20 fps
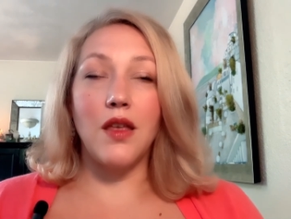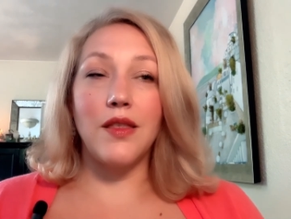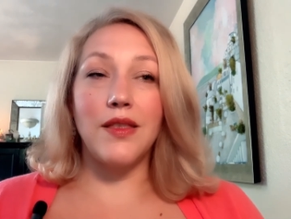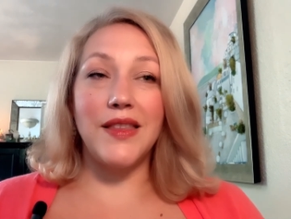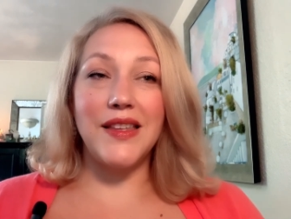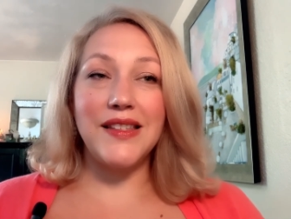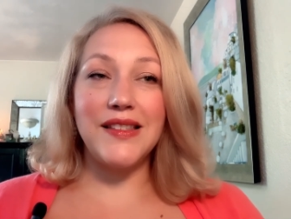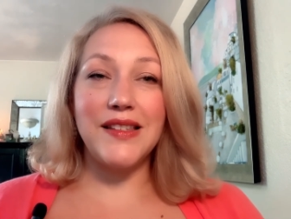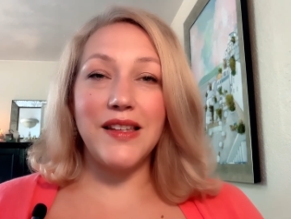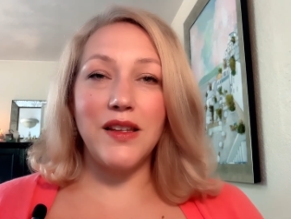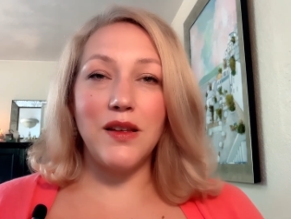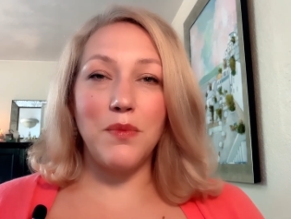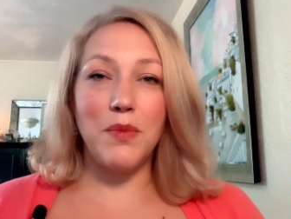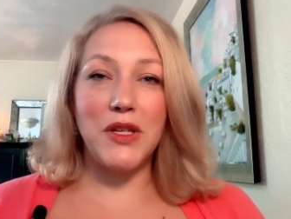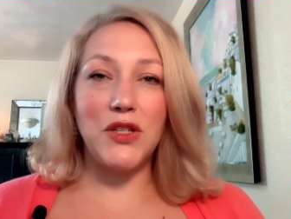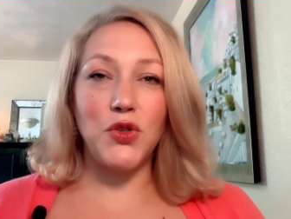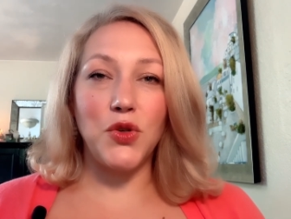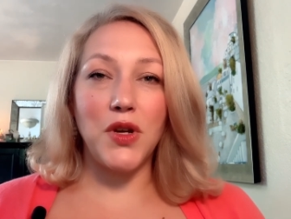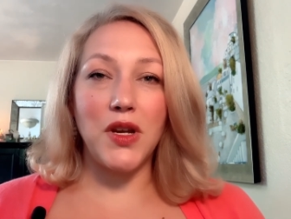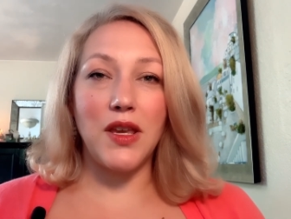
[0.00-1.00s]
This is going to
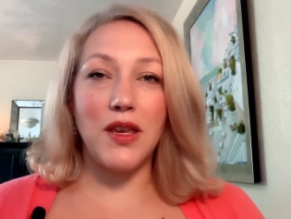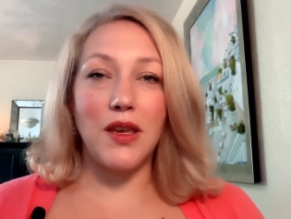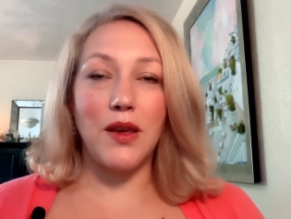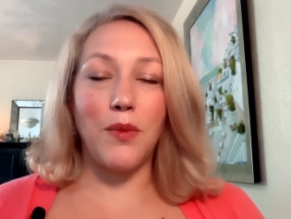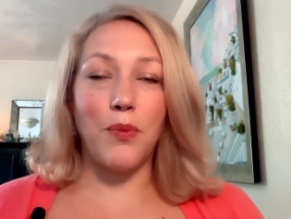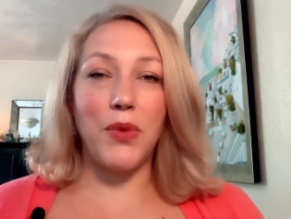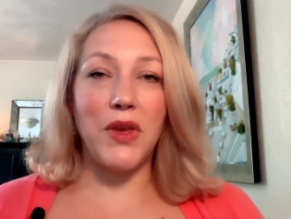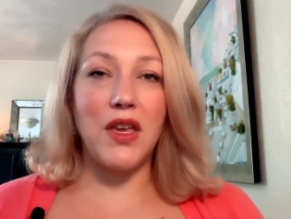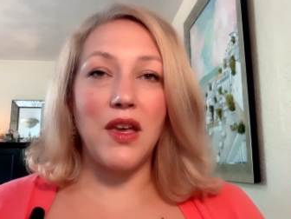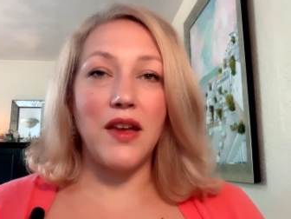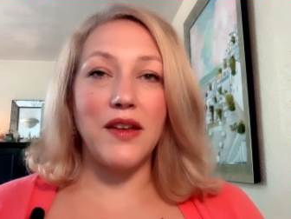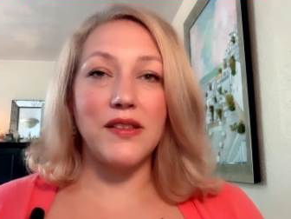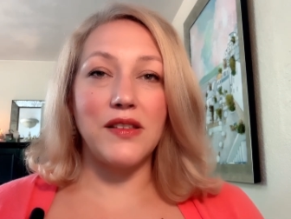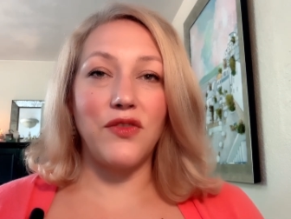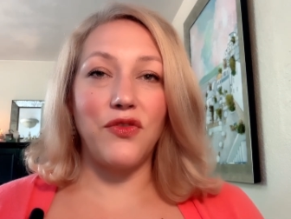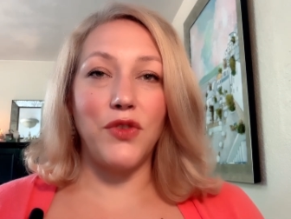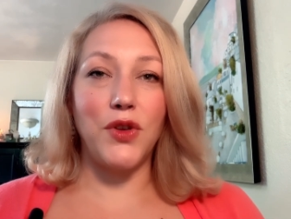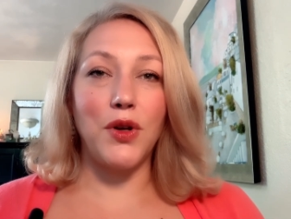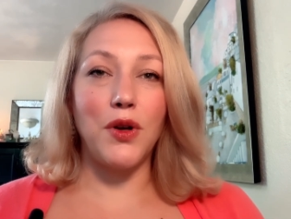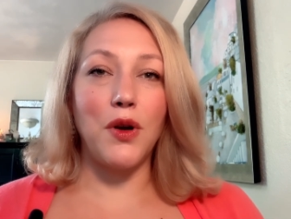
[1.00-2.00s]
be tricky because
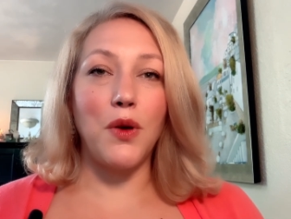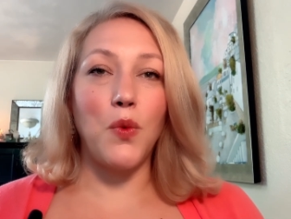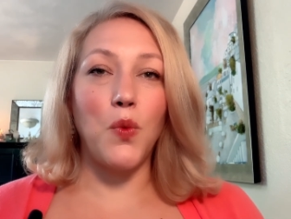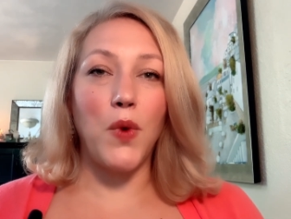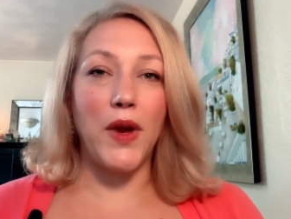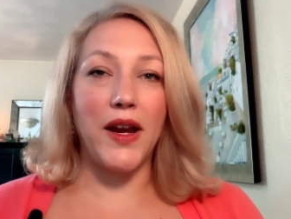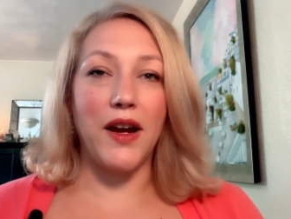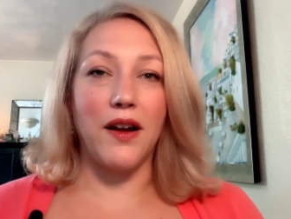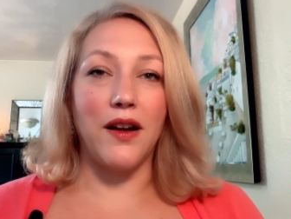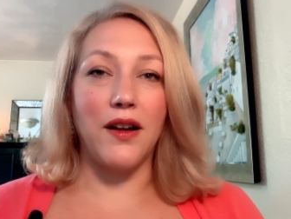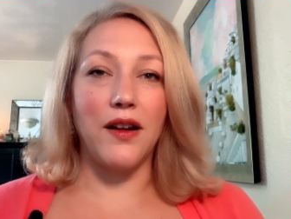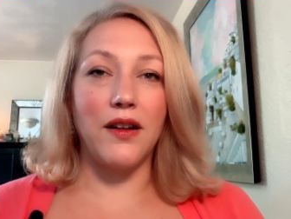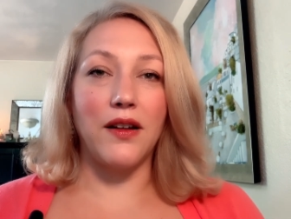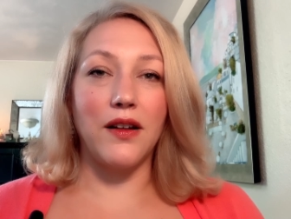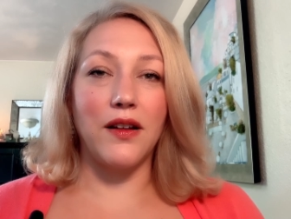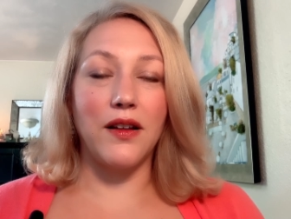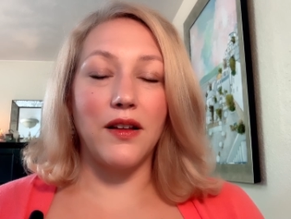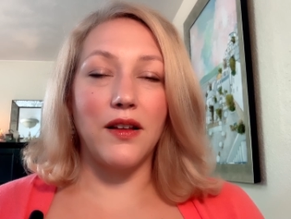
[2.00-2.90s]
if you're aware